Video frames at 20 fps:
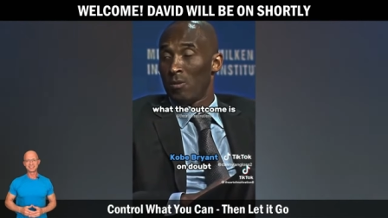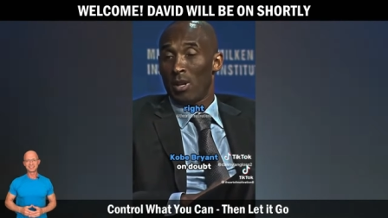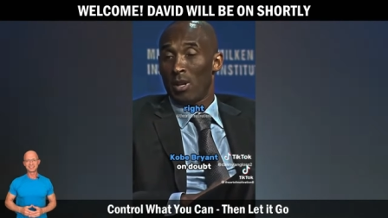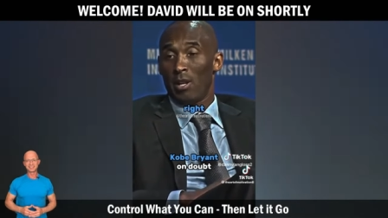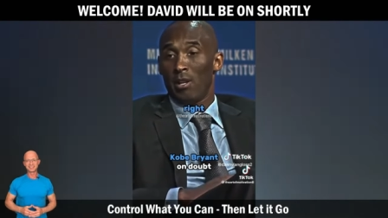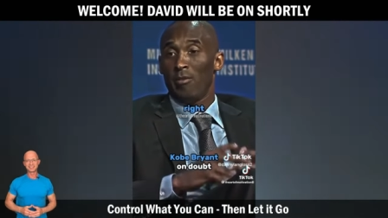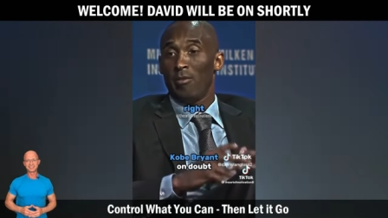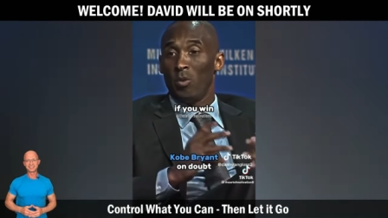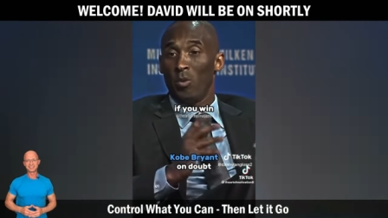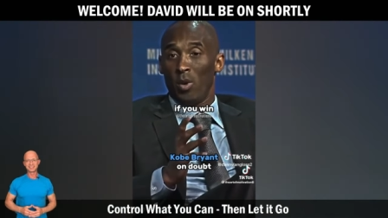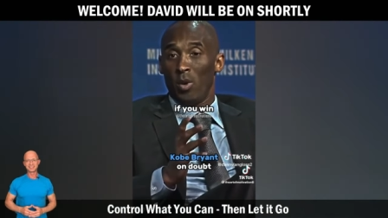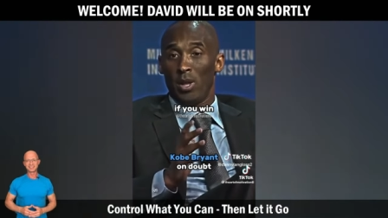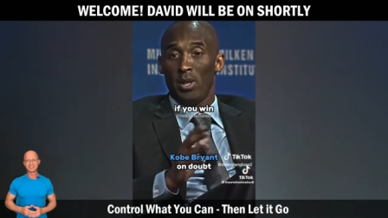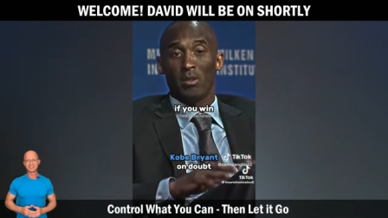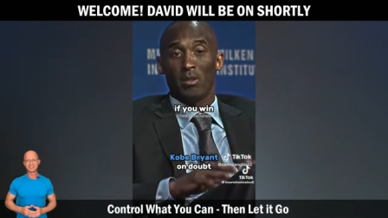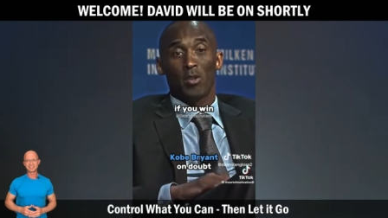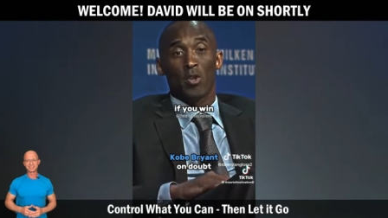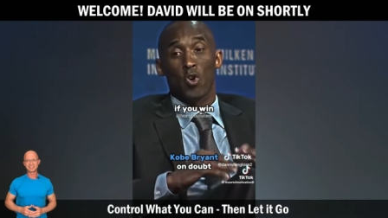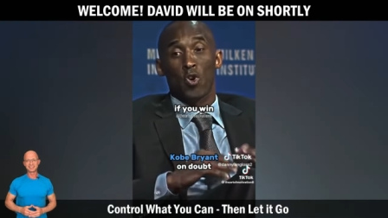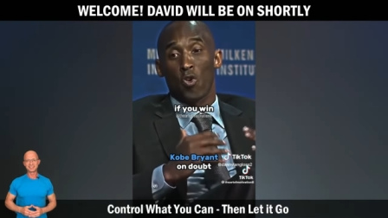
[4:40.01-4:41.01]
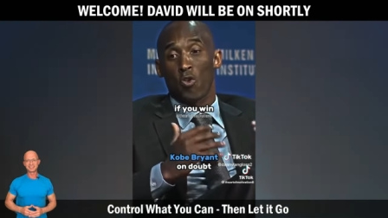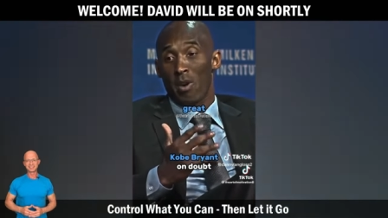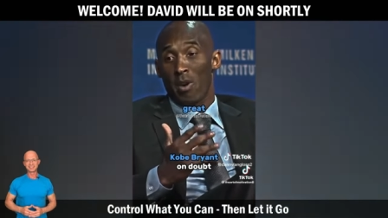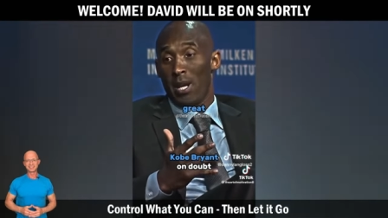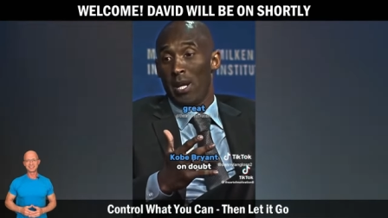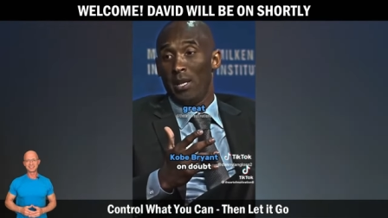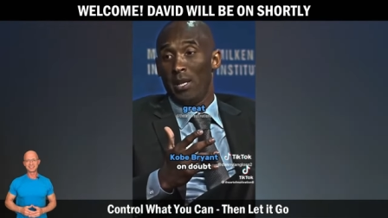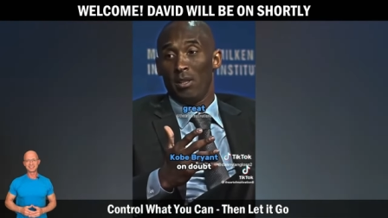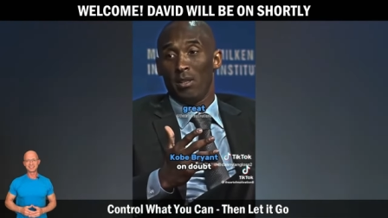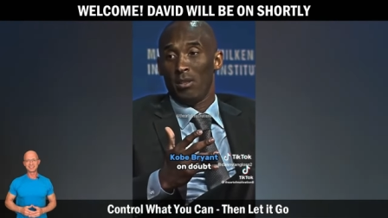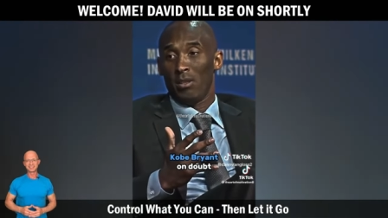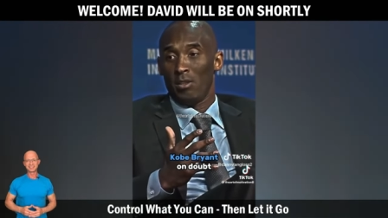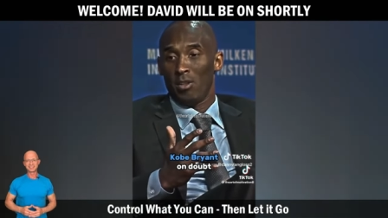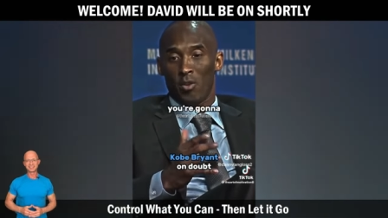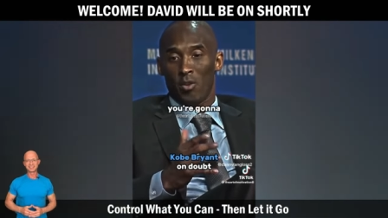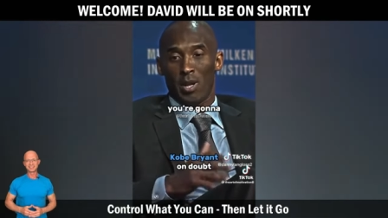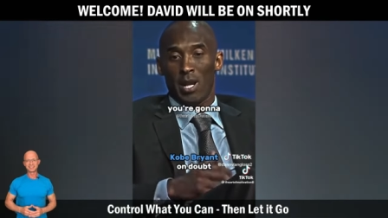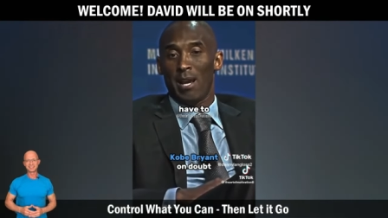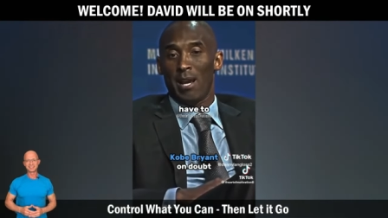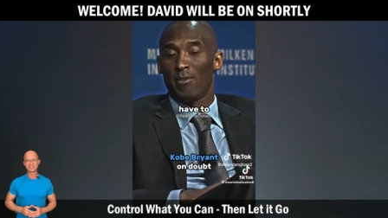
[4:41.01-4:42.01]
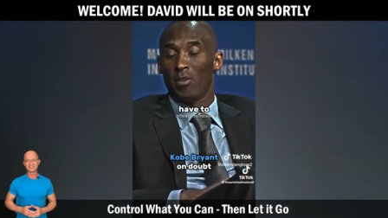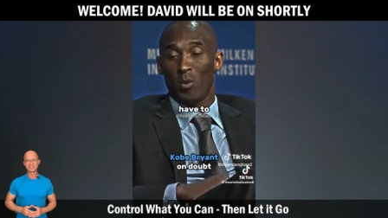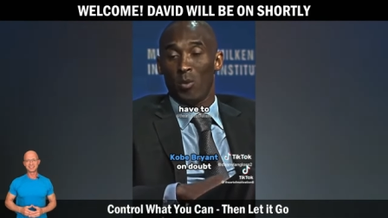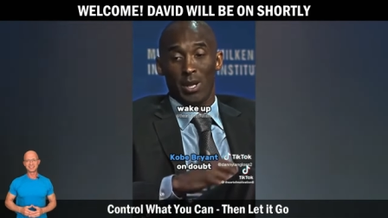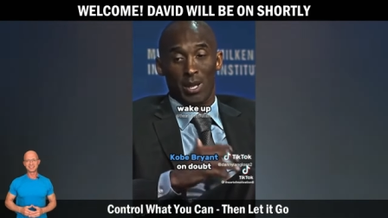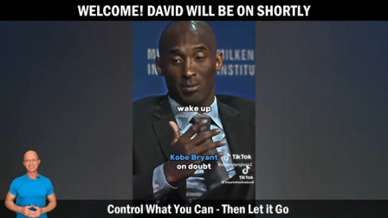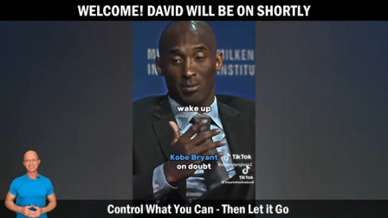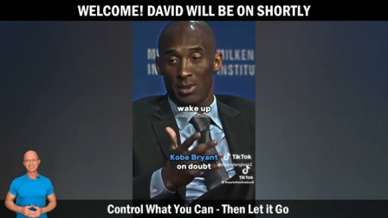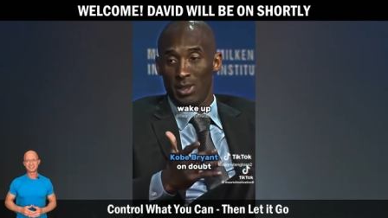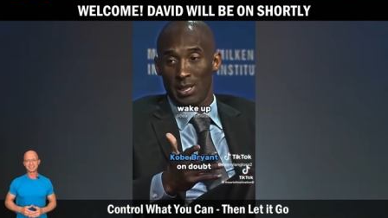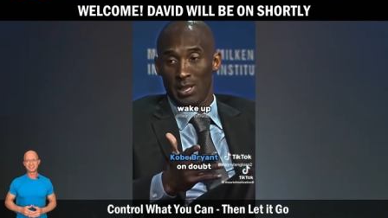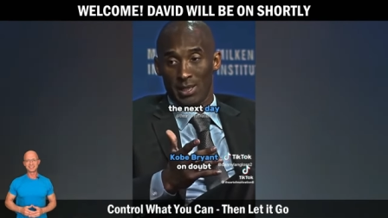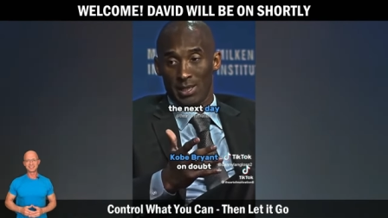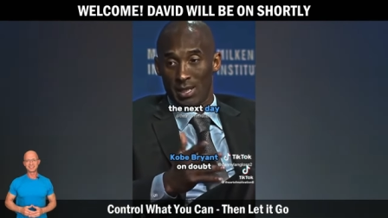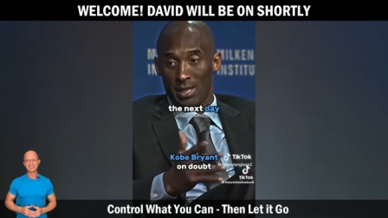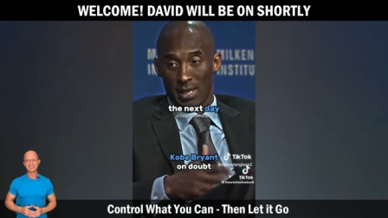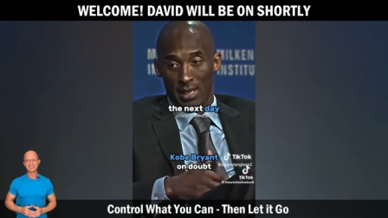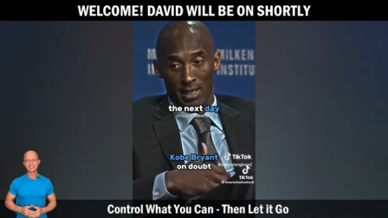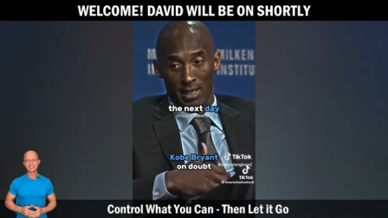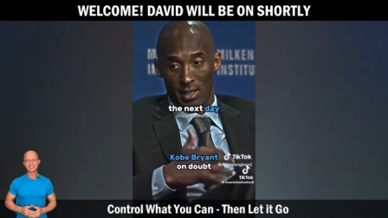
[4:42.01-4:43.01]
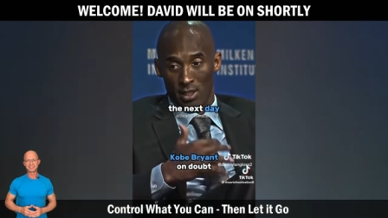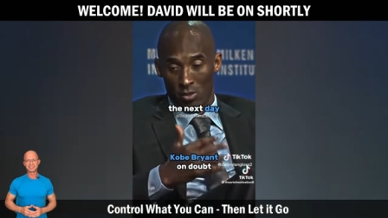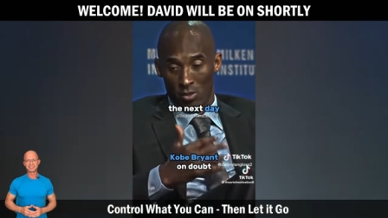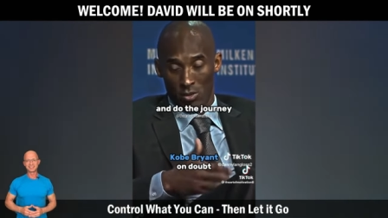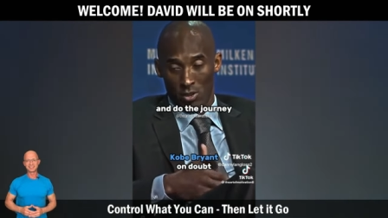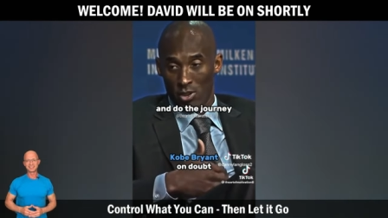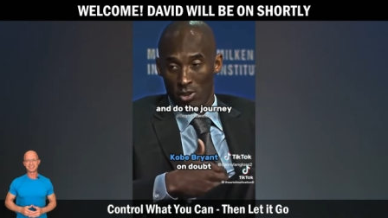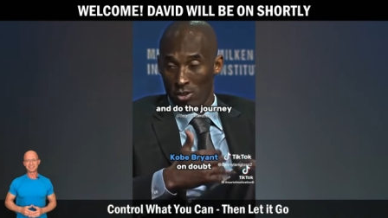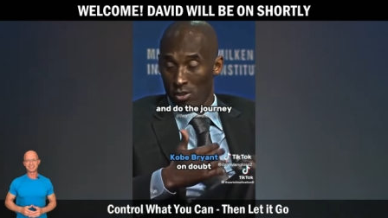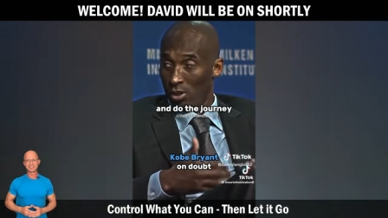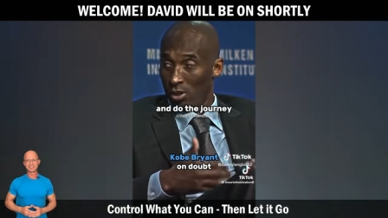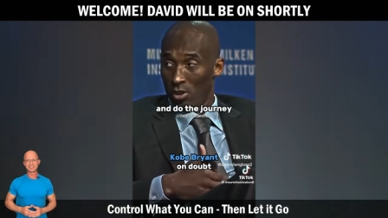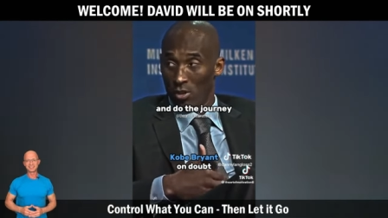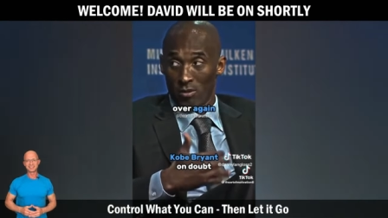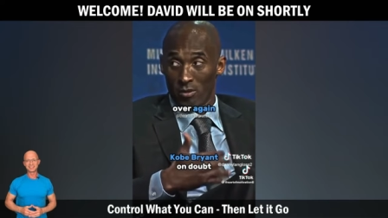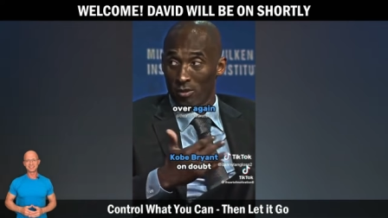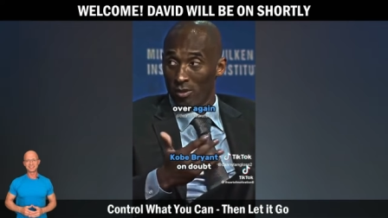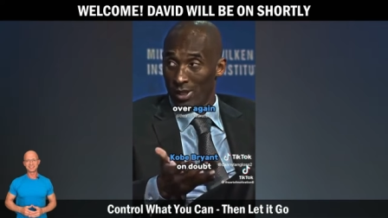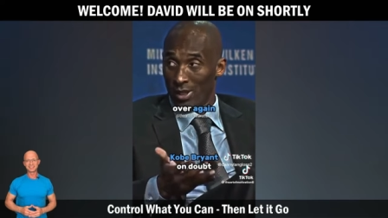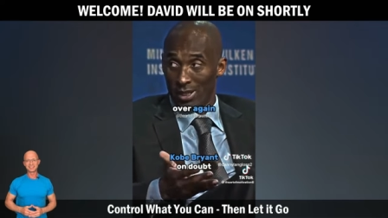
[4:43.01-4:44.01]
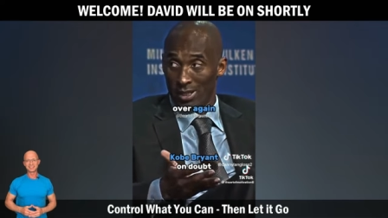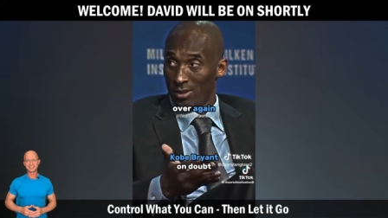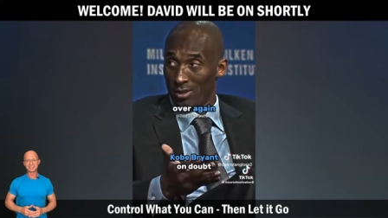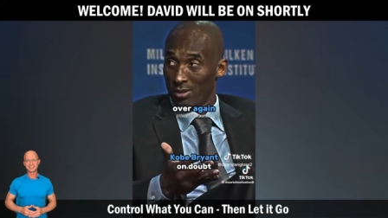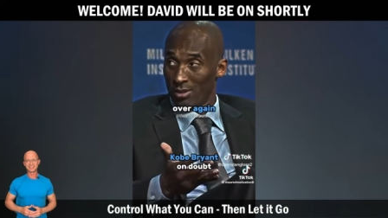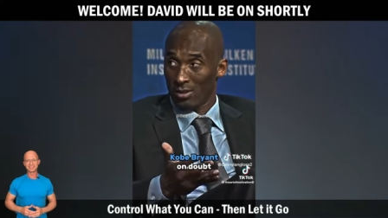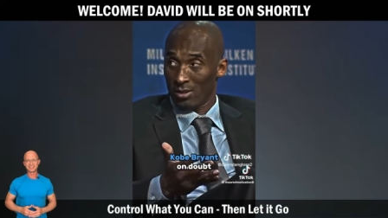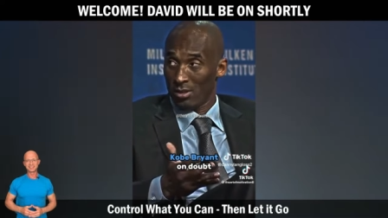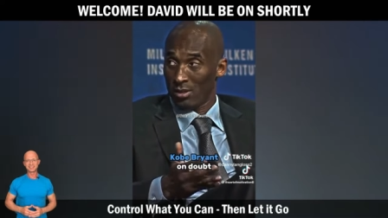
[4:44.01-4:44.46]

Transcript: Right? If you win, great. You're going to have to wake up the next day and do the journey over again.